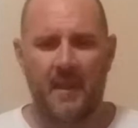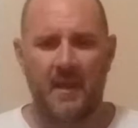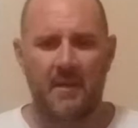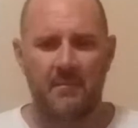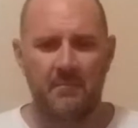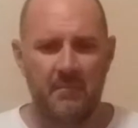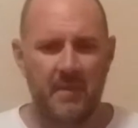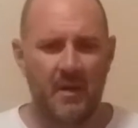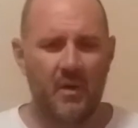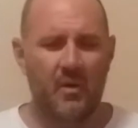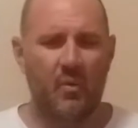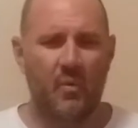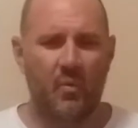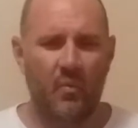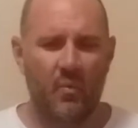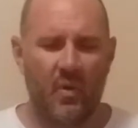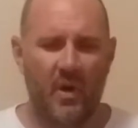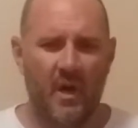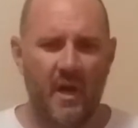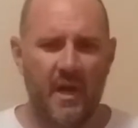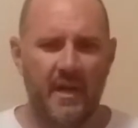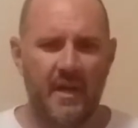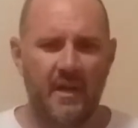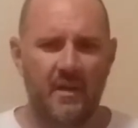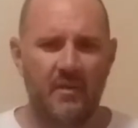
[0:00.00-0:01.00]

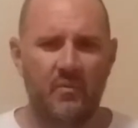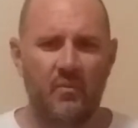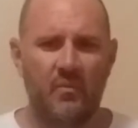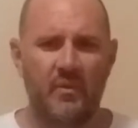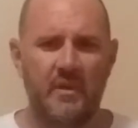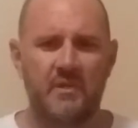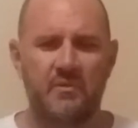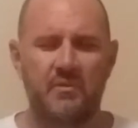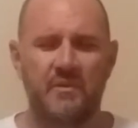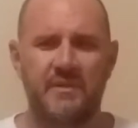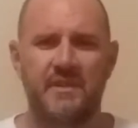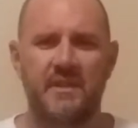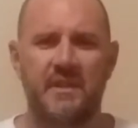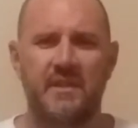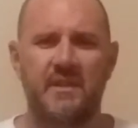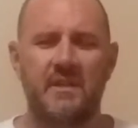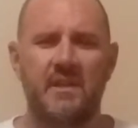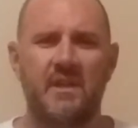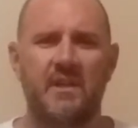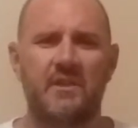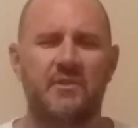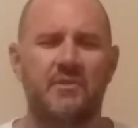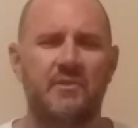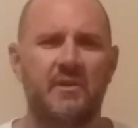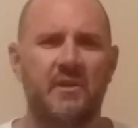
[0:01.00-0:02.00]
marijuana, which was an
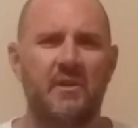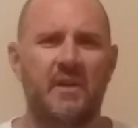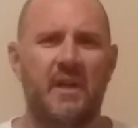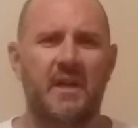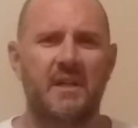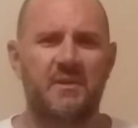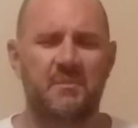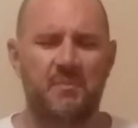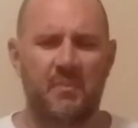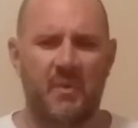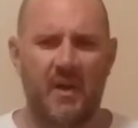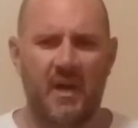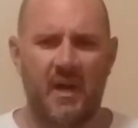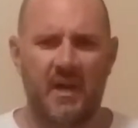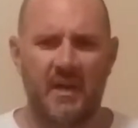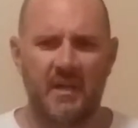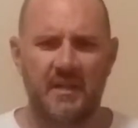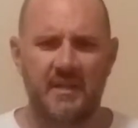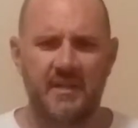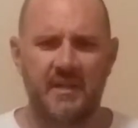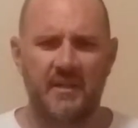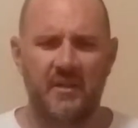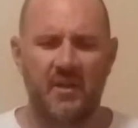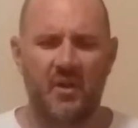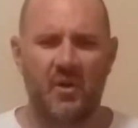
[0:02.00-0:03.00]
industrialized product,
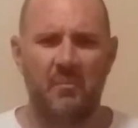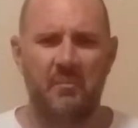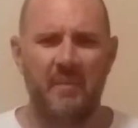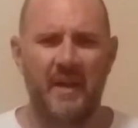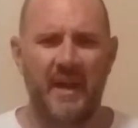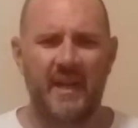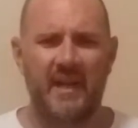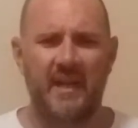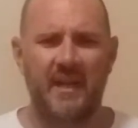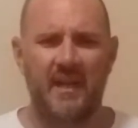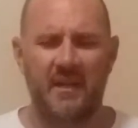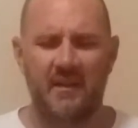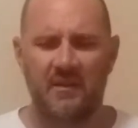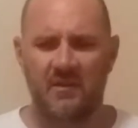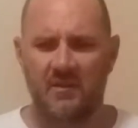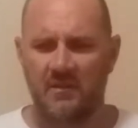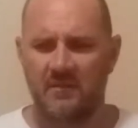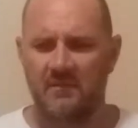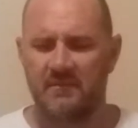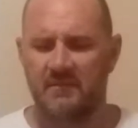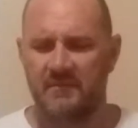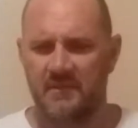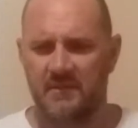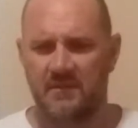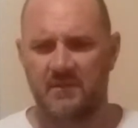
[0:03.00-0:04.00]
and they're making
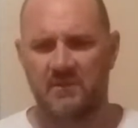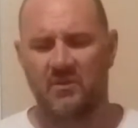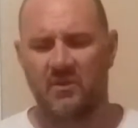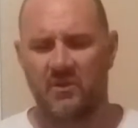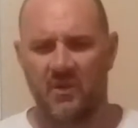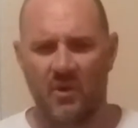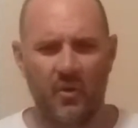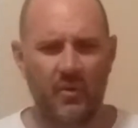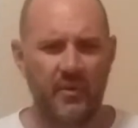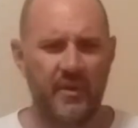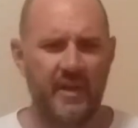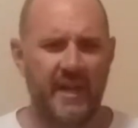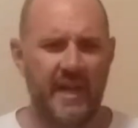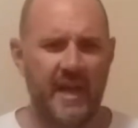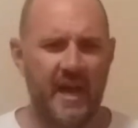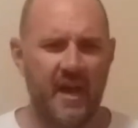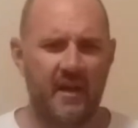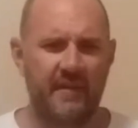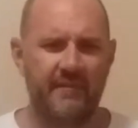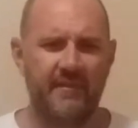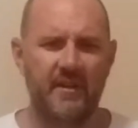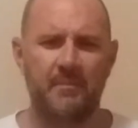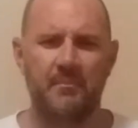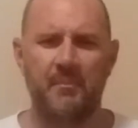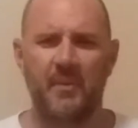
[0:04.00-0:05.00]
clothing out
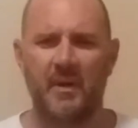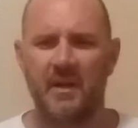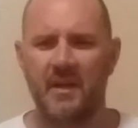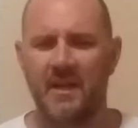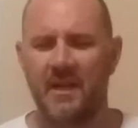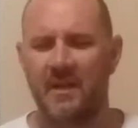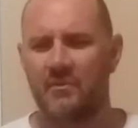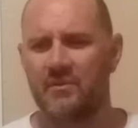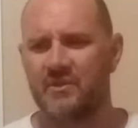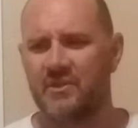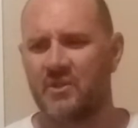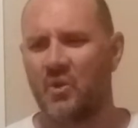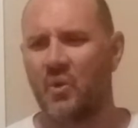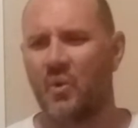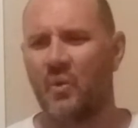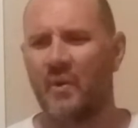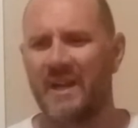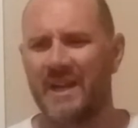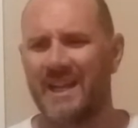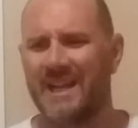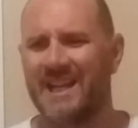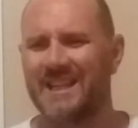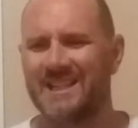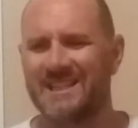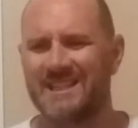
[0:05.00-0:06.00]
of it, but it was going
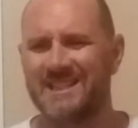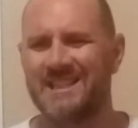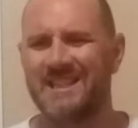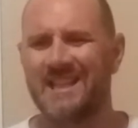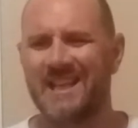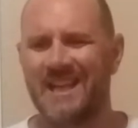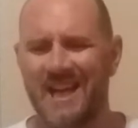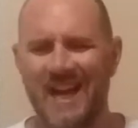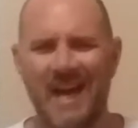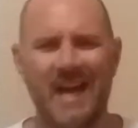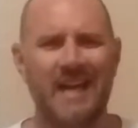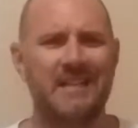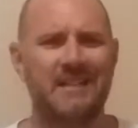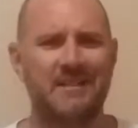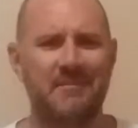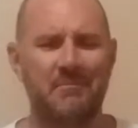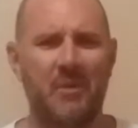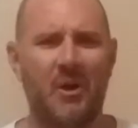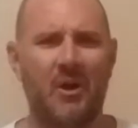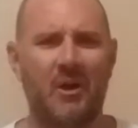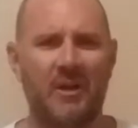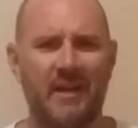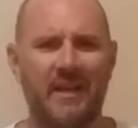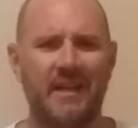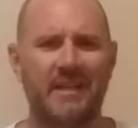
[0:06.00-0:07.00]
against the cotton
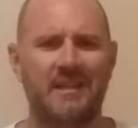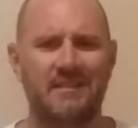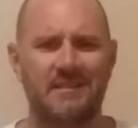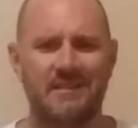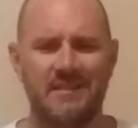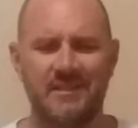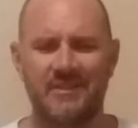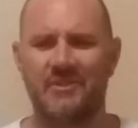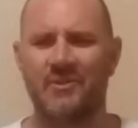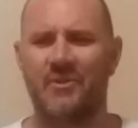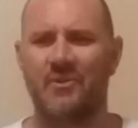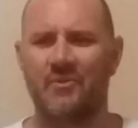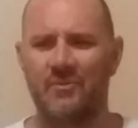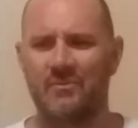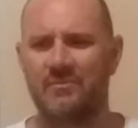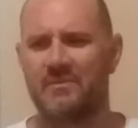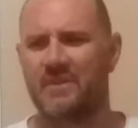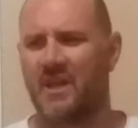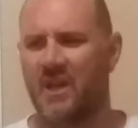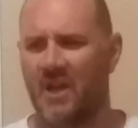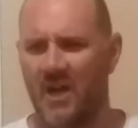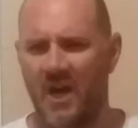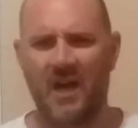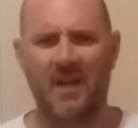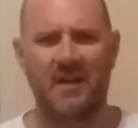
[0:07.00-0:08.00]
market. And so the
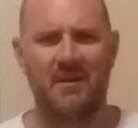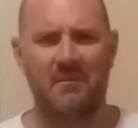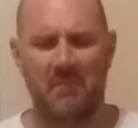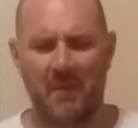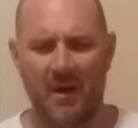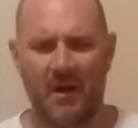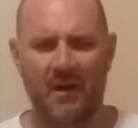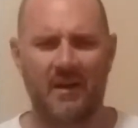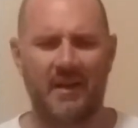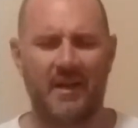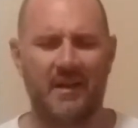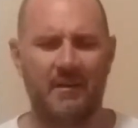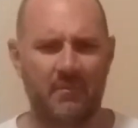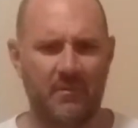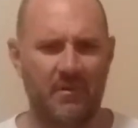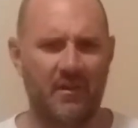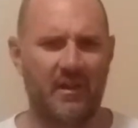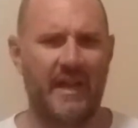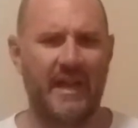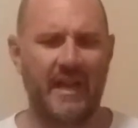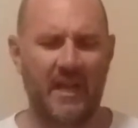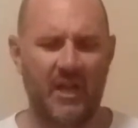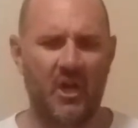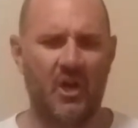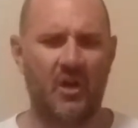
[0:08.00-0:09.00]
cotton market were
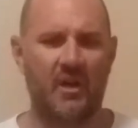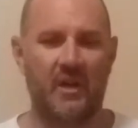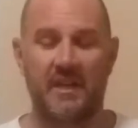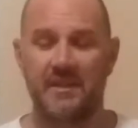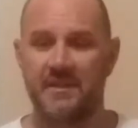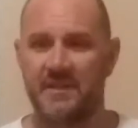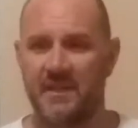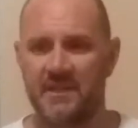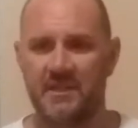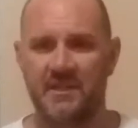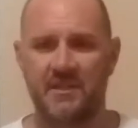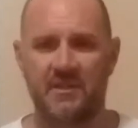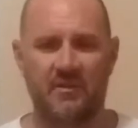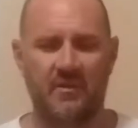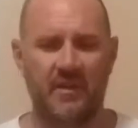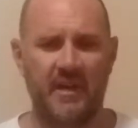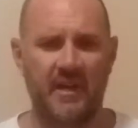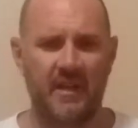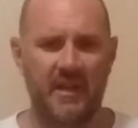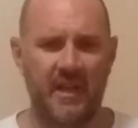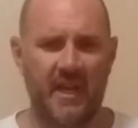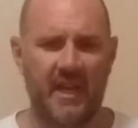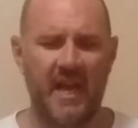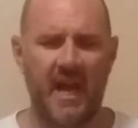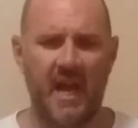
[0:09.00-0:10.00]
like, oh, because they just created
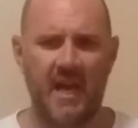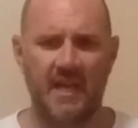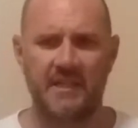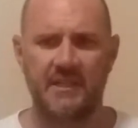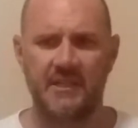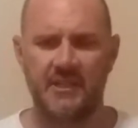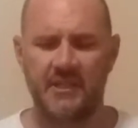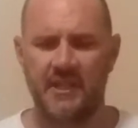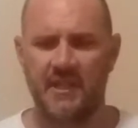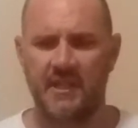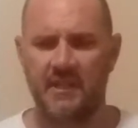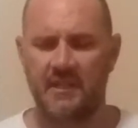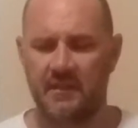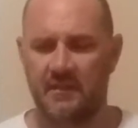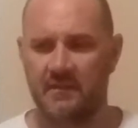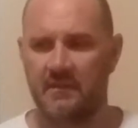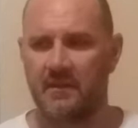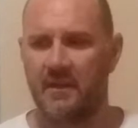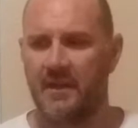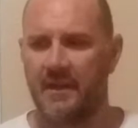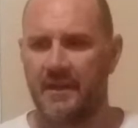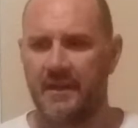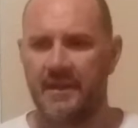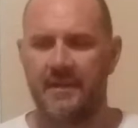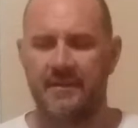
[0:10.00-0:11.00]
the cotton gin, and
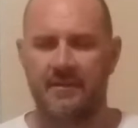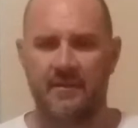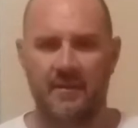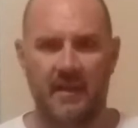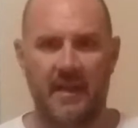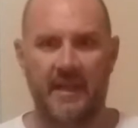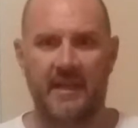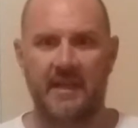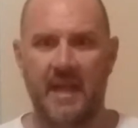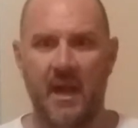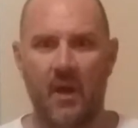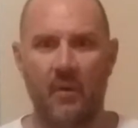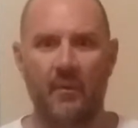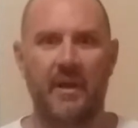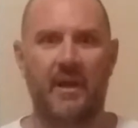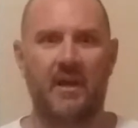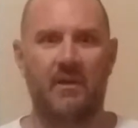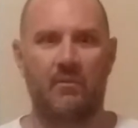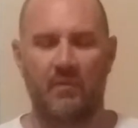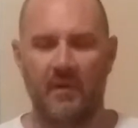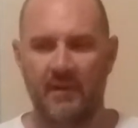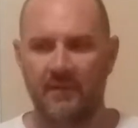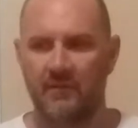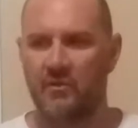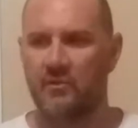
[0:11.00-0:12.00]
they're like, now we can
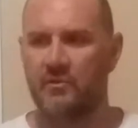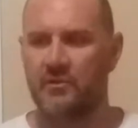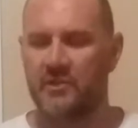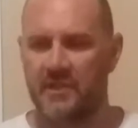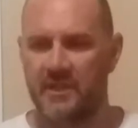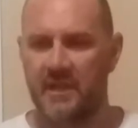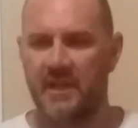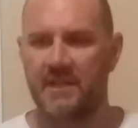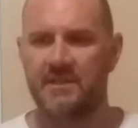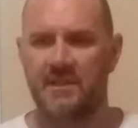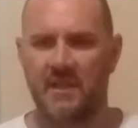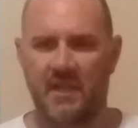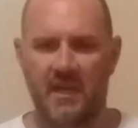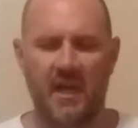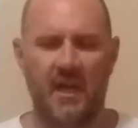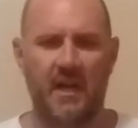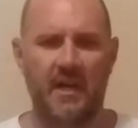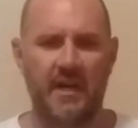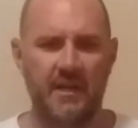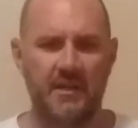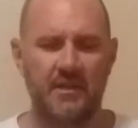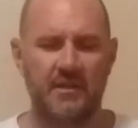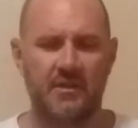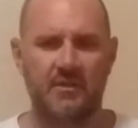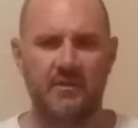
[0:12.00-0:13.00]
revolutionize the cotton
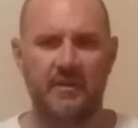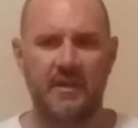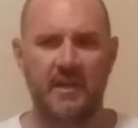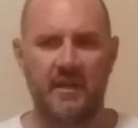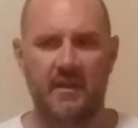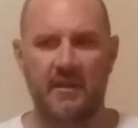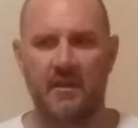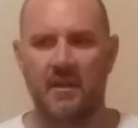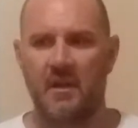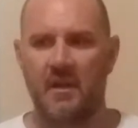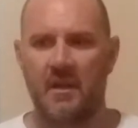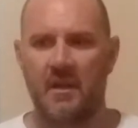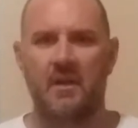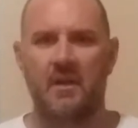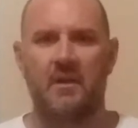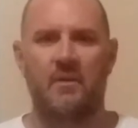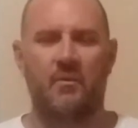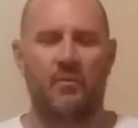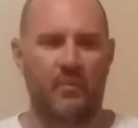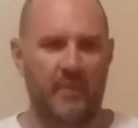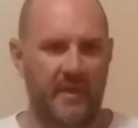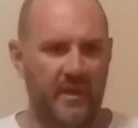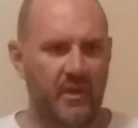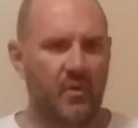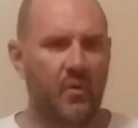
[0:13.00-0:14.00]
industry, and
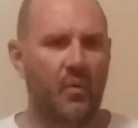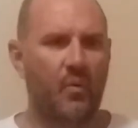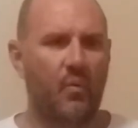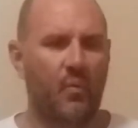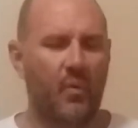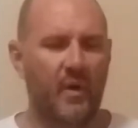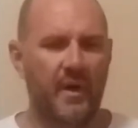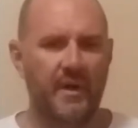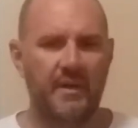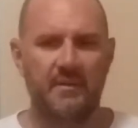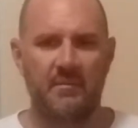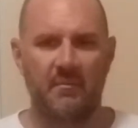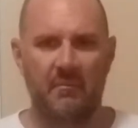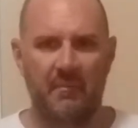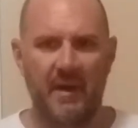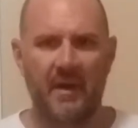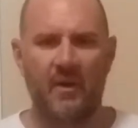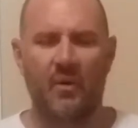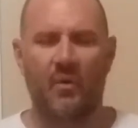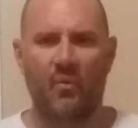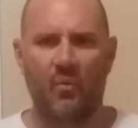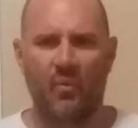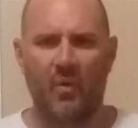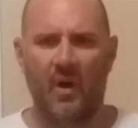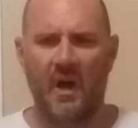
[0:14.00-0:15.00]
we don't want
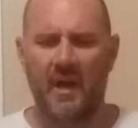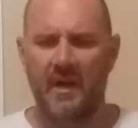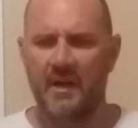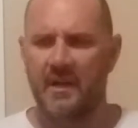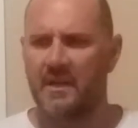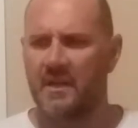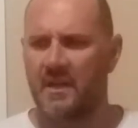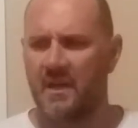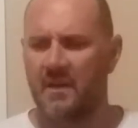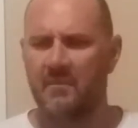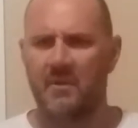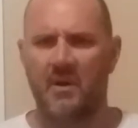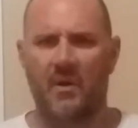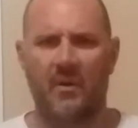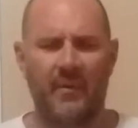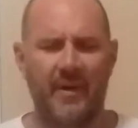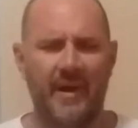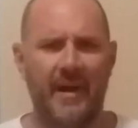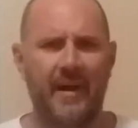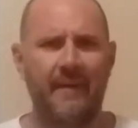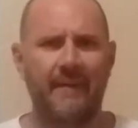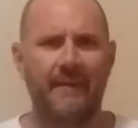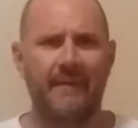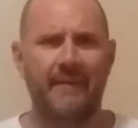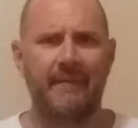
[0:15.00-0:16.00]
marijuana coming
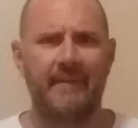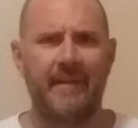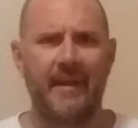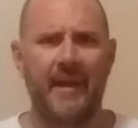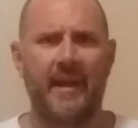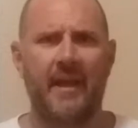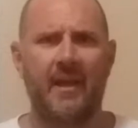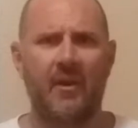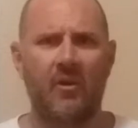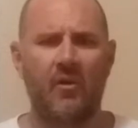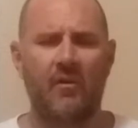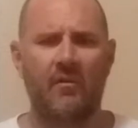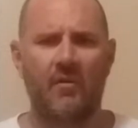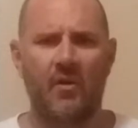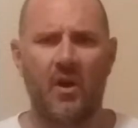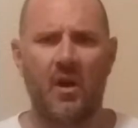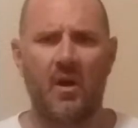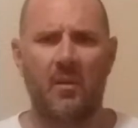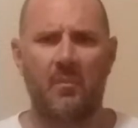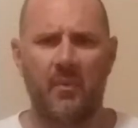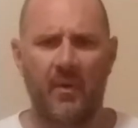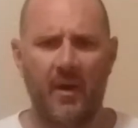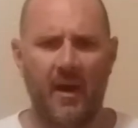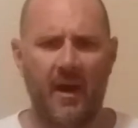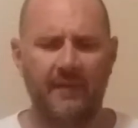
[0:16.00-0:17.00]
around and taking over our
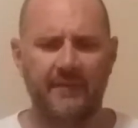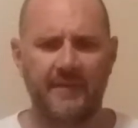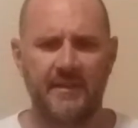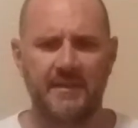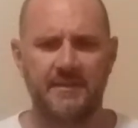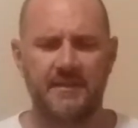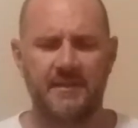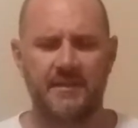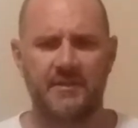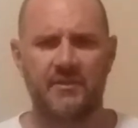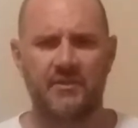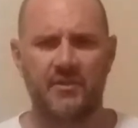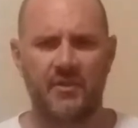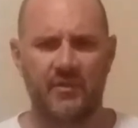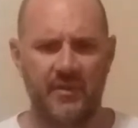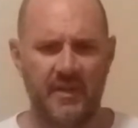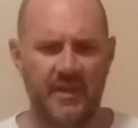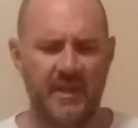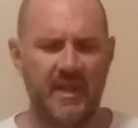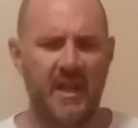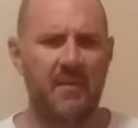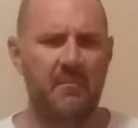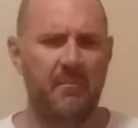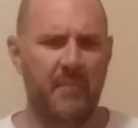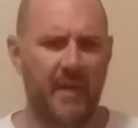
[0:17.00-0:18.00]
profits. And so then
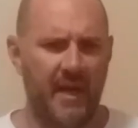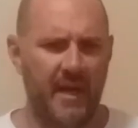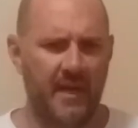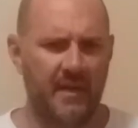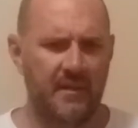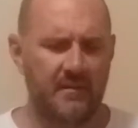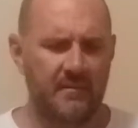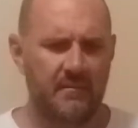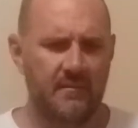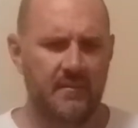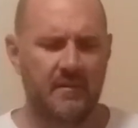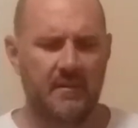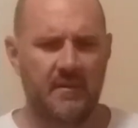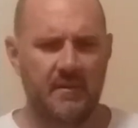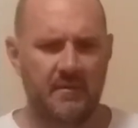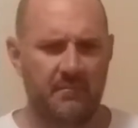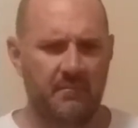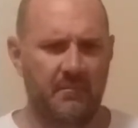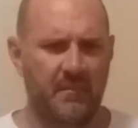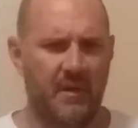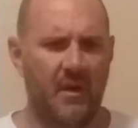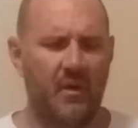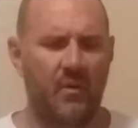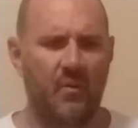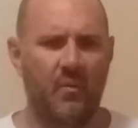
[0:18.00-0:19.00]
they made
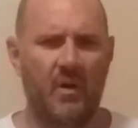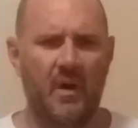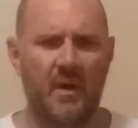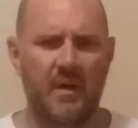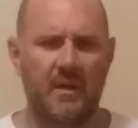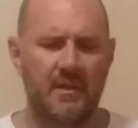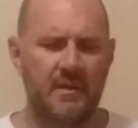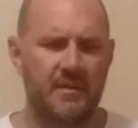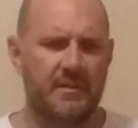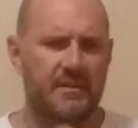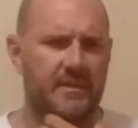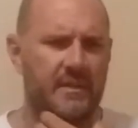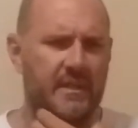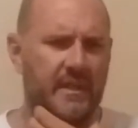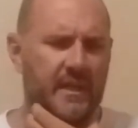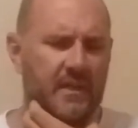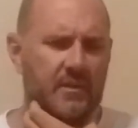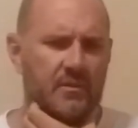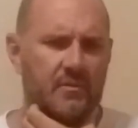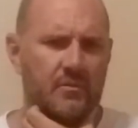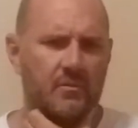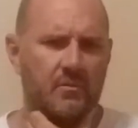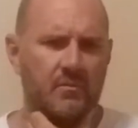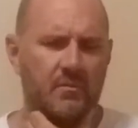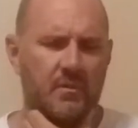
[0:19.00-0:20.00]
marijuana
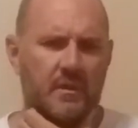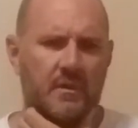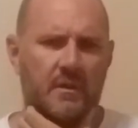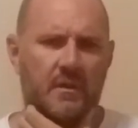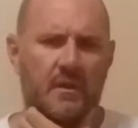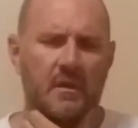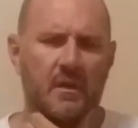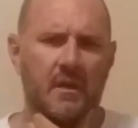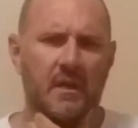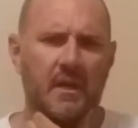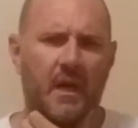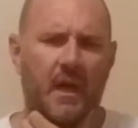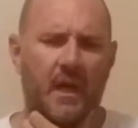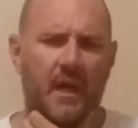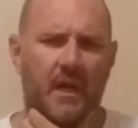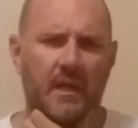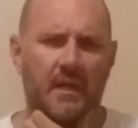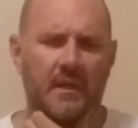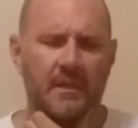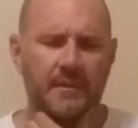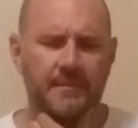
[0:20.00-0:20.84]
Schedule I narcotic.